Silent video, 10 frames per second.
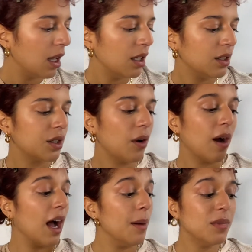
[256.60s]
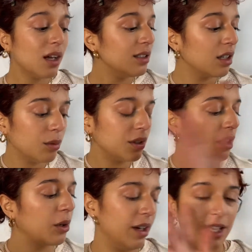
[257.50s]
So I'm not done with the
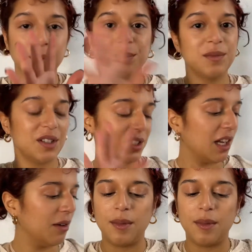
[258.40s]
cream stuff.